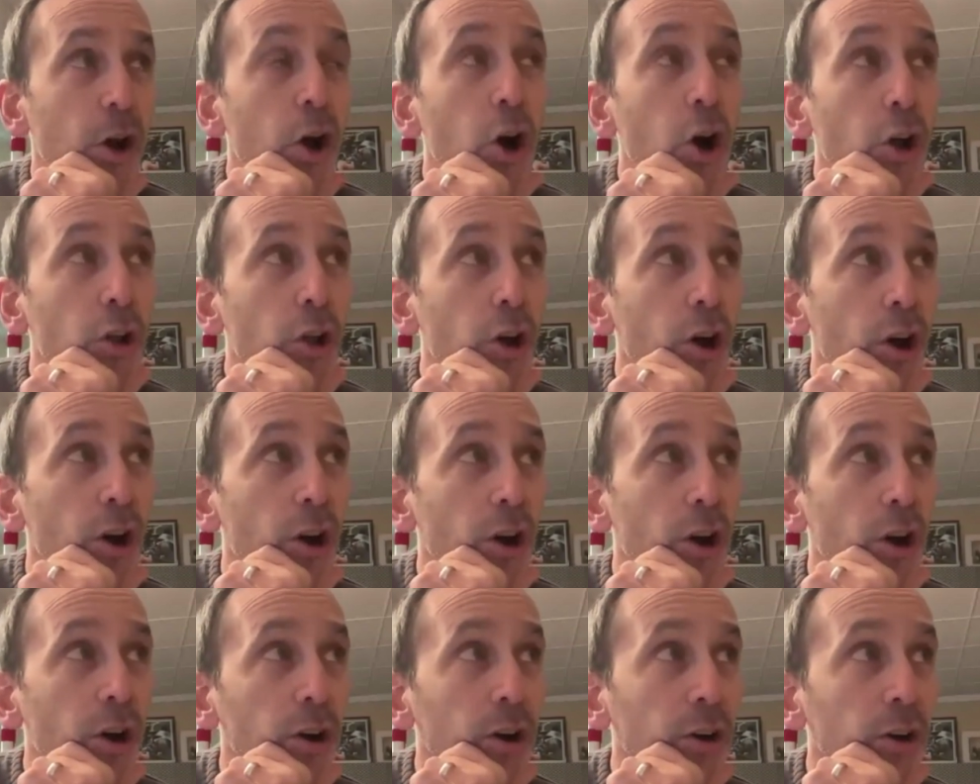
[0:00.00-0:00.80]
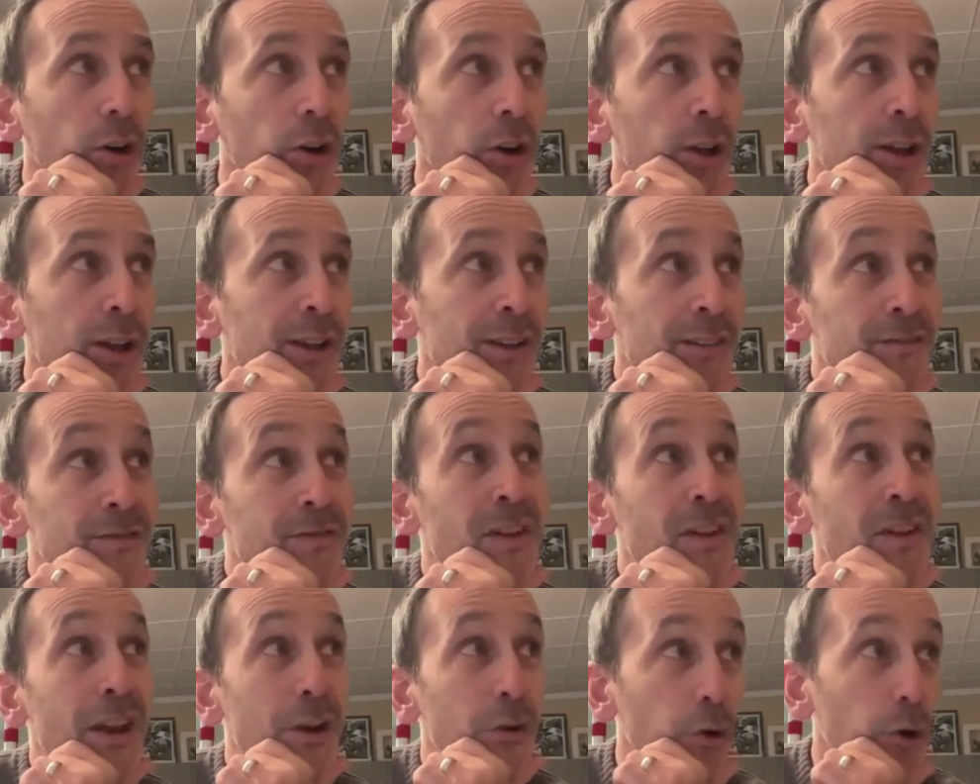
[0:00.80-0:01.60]
All are
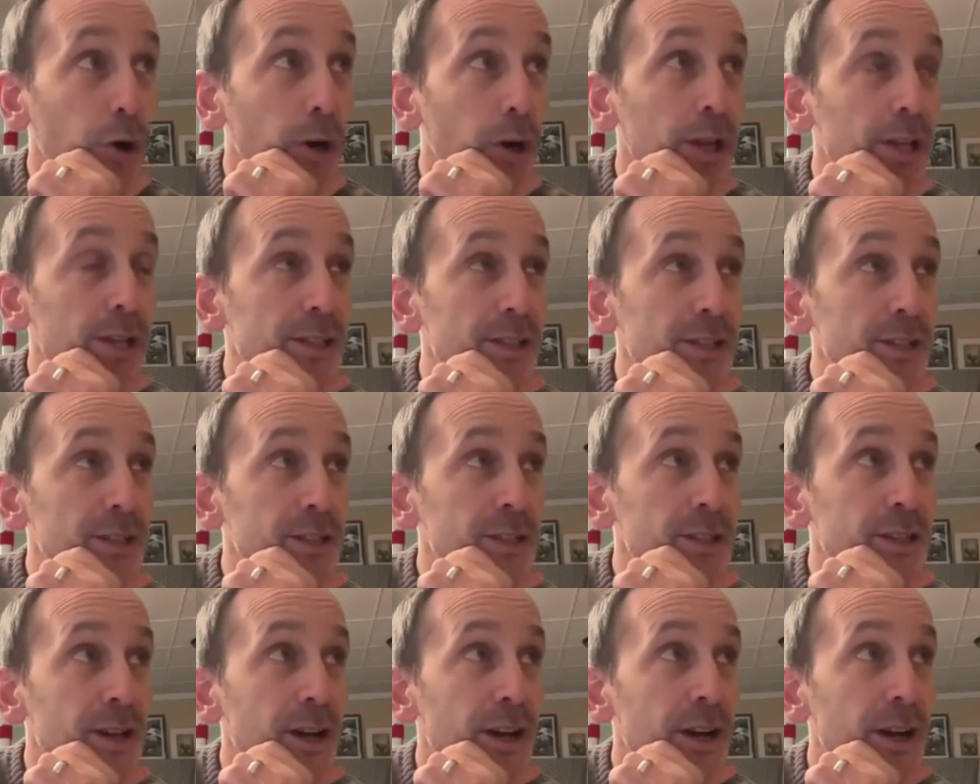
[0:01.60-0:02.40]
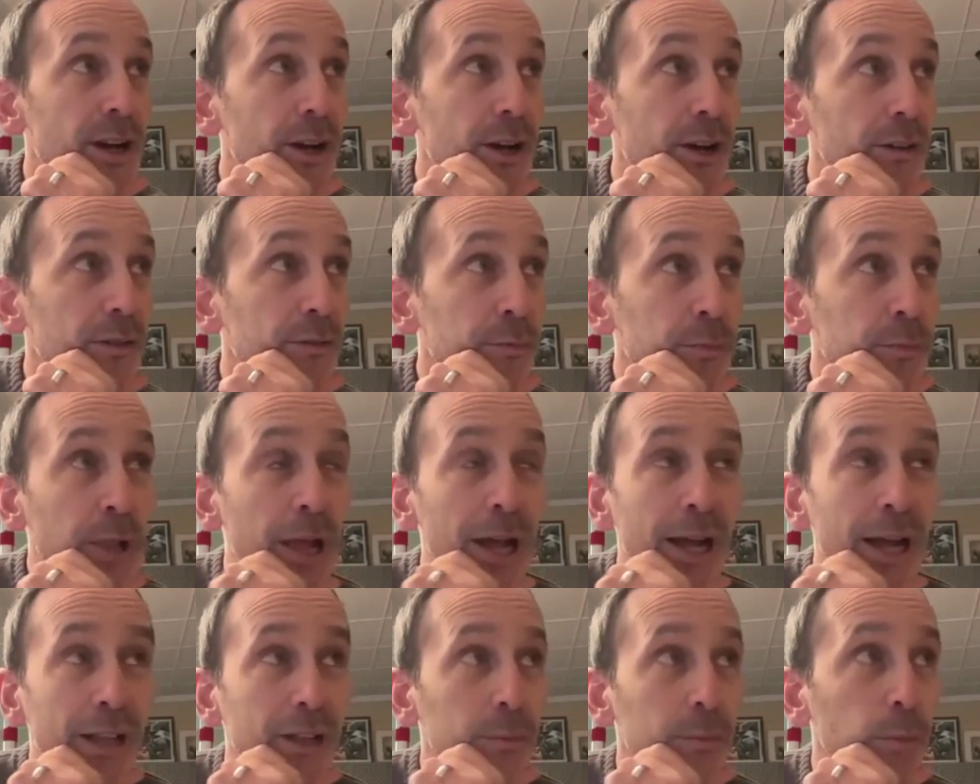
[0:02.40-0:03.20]
veterans of
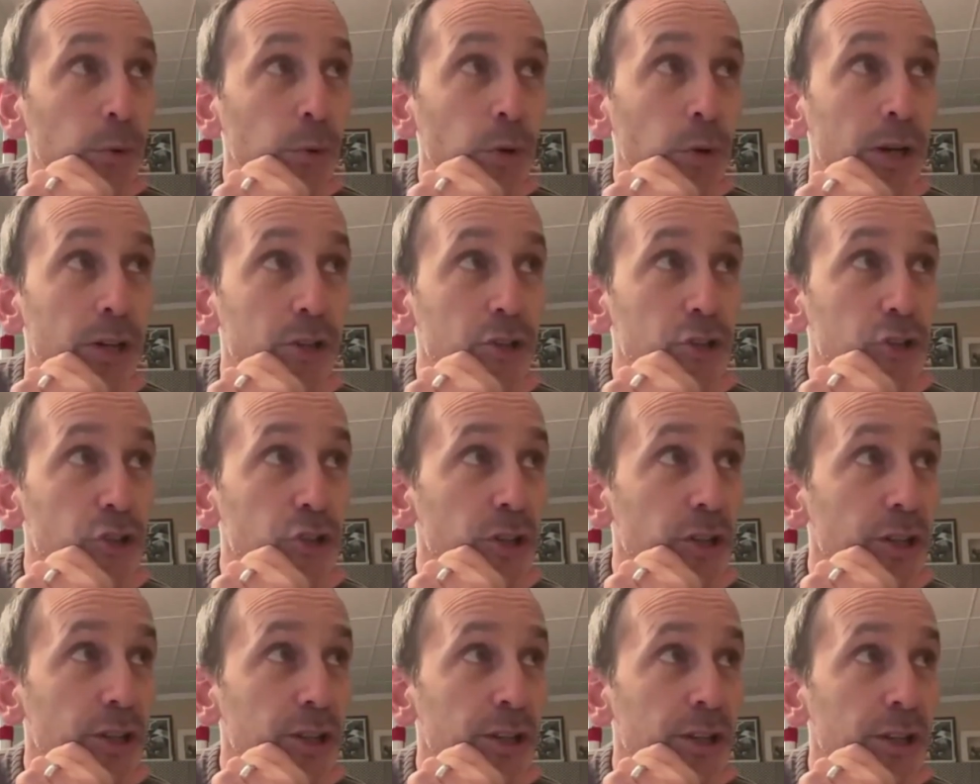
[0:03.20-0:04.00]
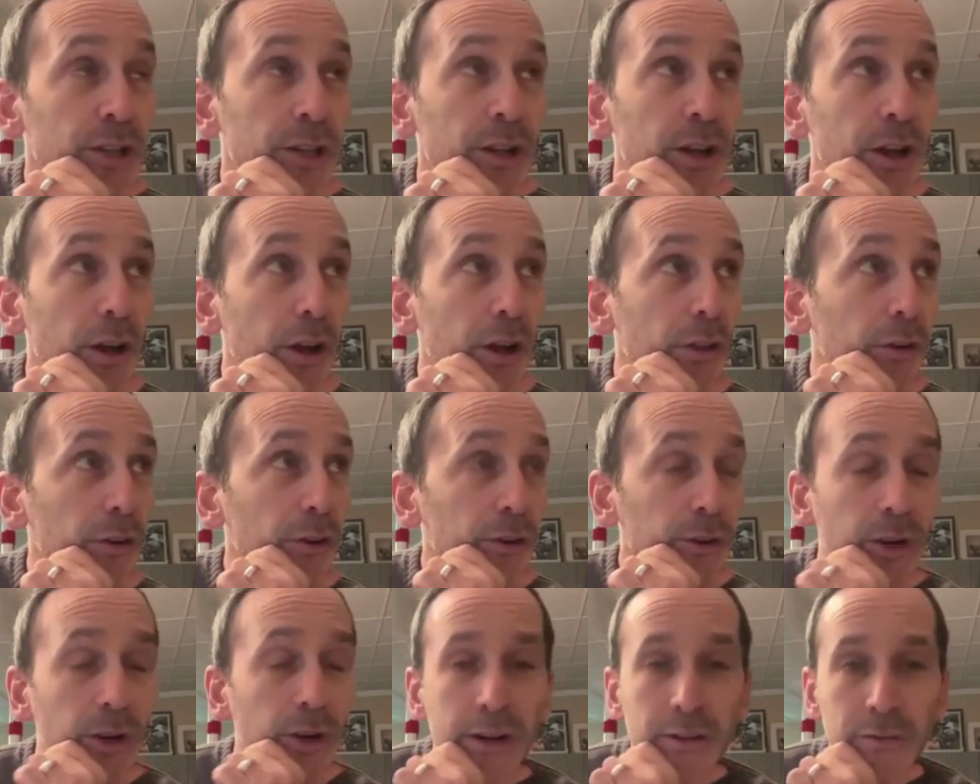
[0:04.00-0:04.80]
Black liberation and
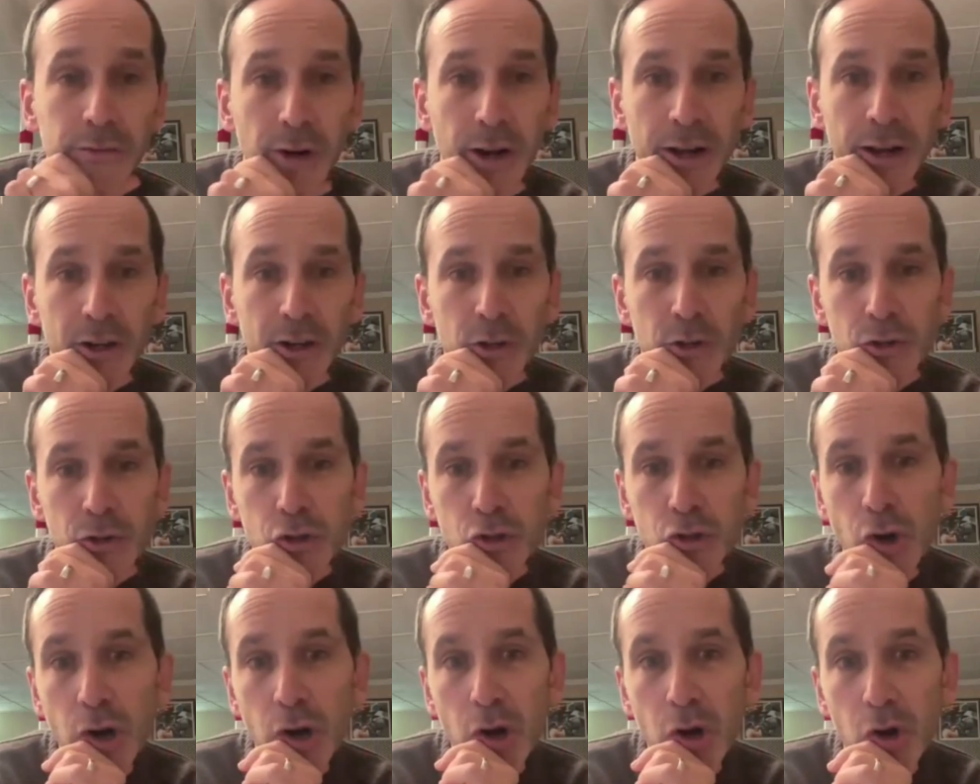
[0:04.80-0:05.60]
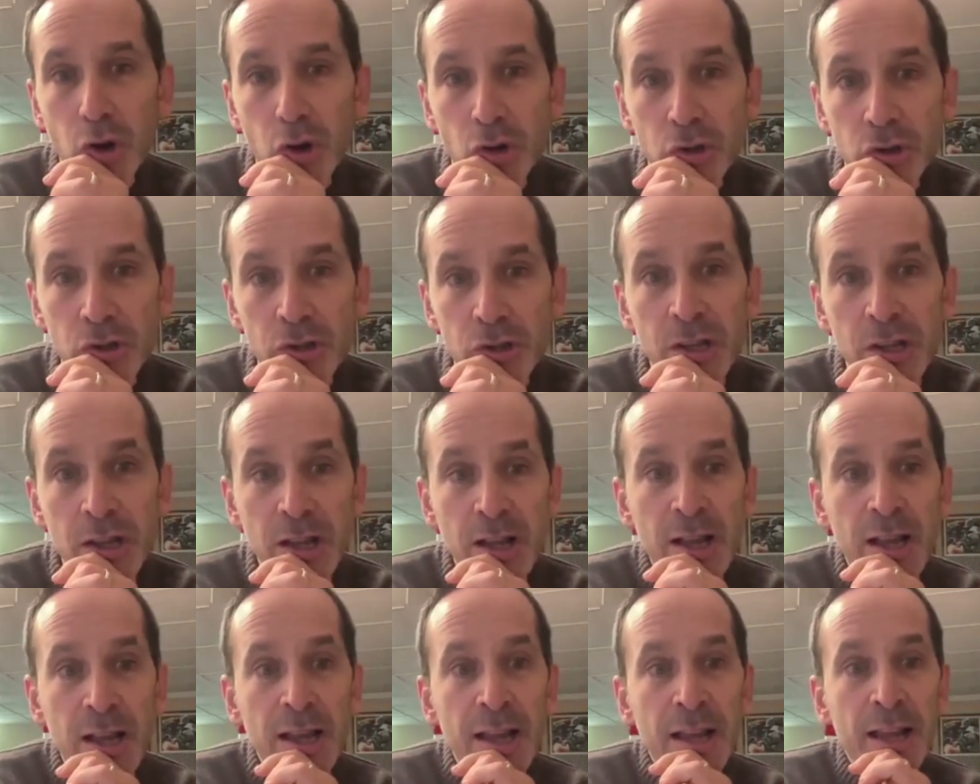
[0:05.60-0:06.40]
other kind of radical struggles
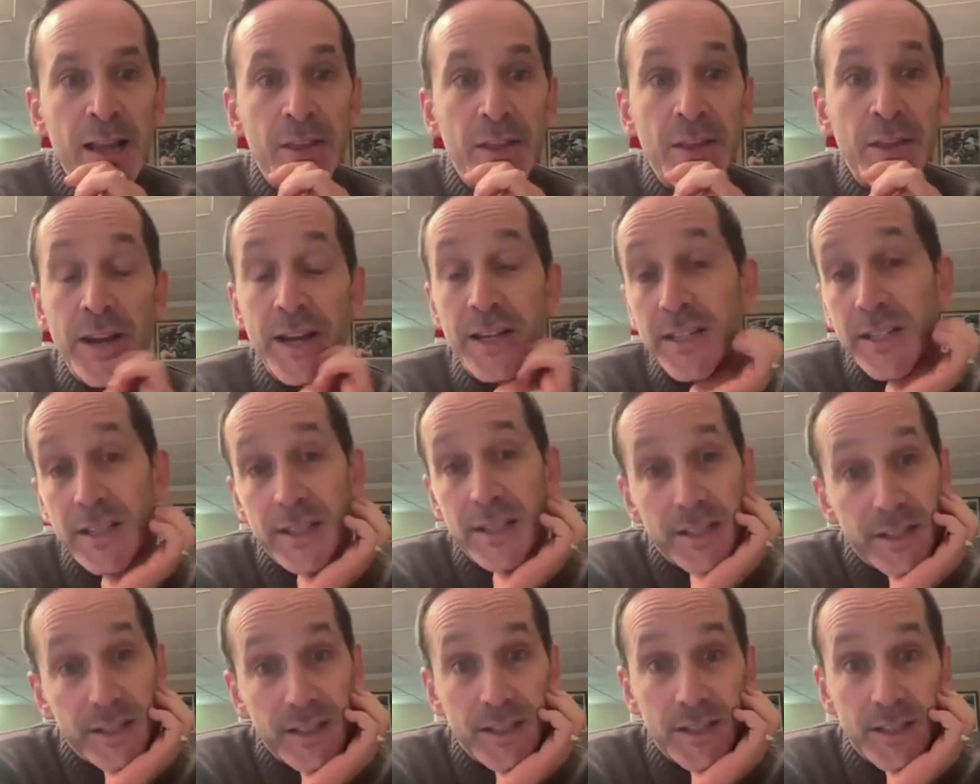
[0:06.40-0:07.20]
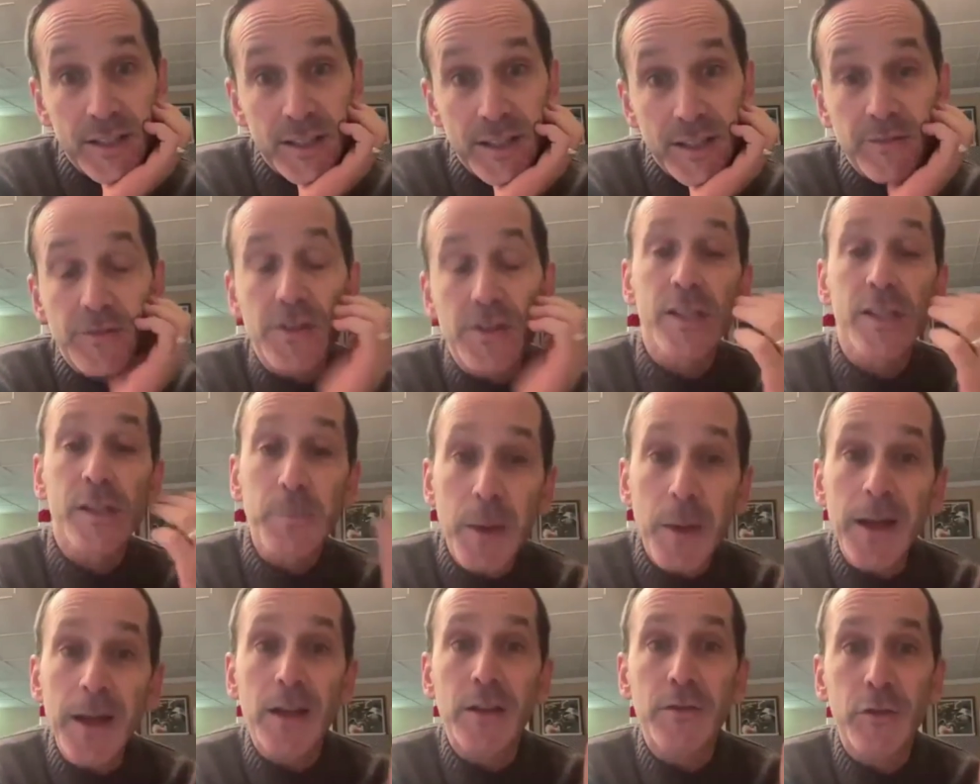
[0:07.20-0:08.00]
in the 1960s and 70s.
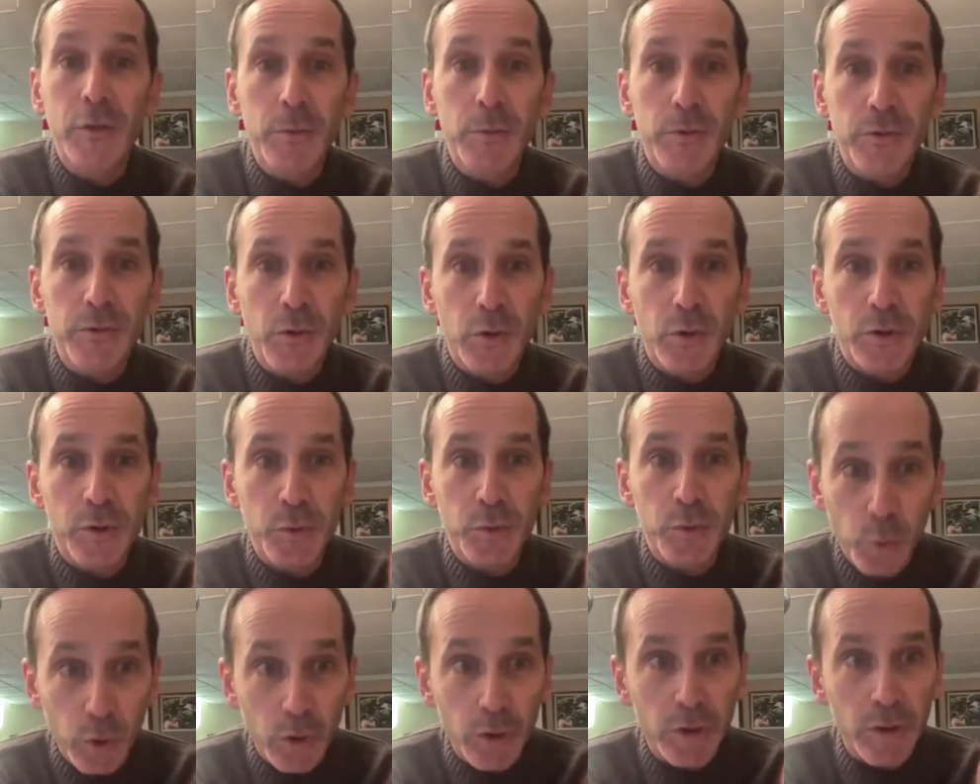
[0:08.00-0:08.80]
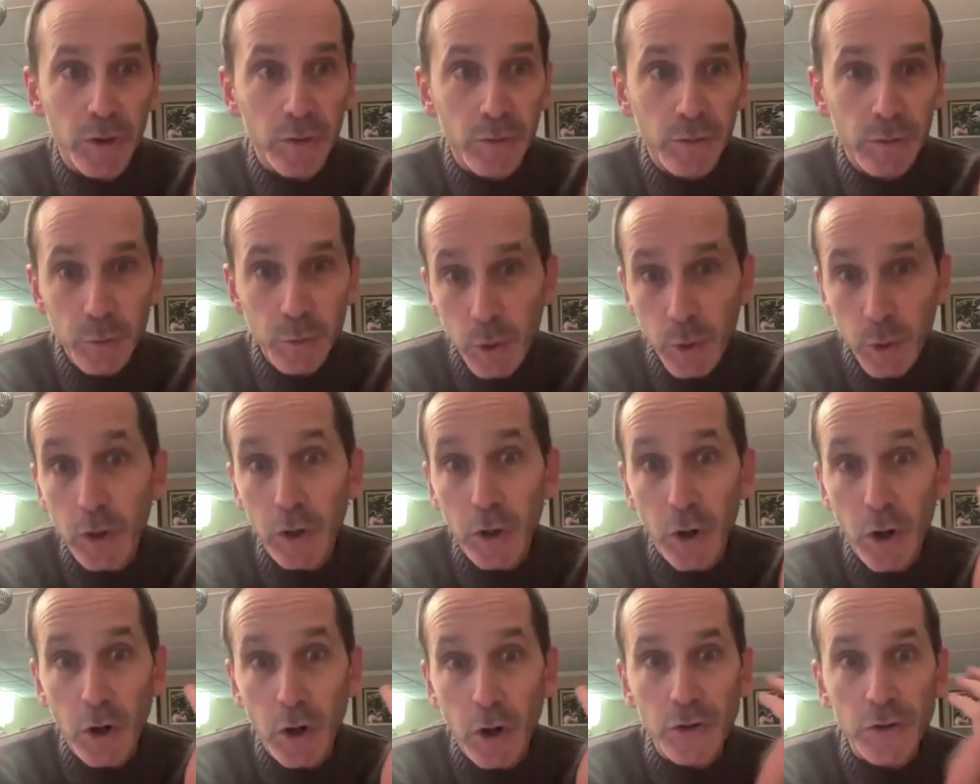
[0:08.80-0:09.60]
Many of whom, of course, were
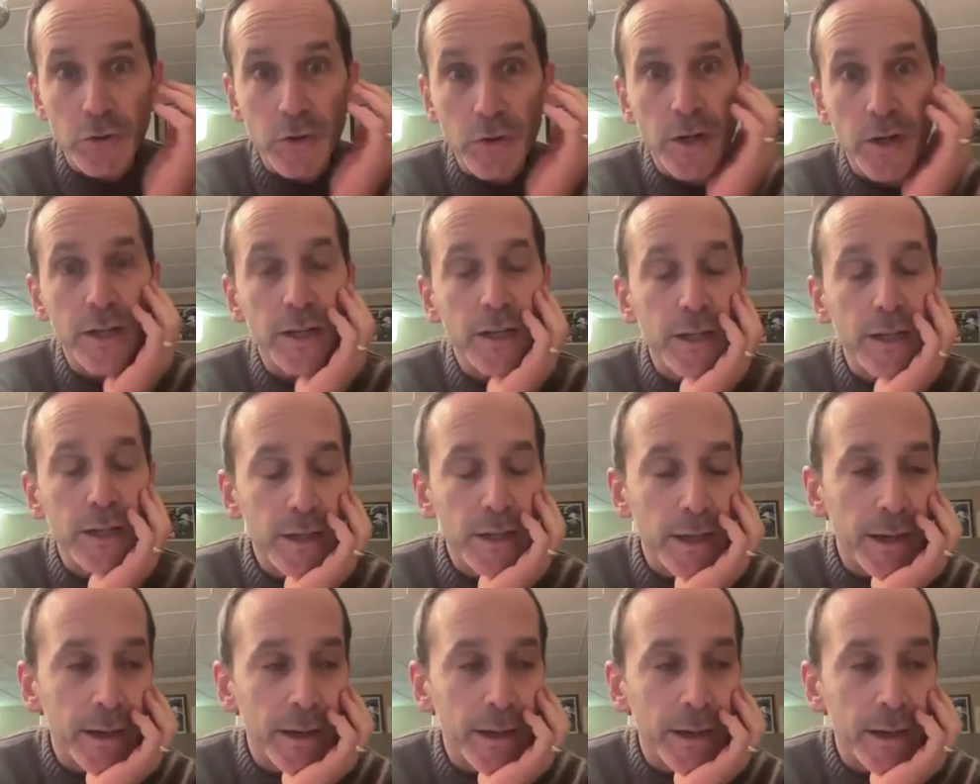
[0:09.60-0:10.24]
incarcerated.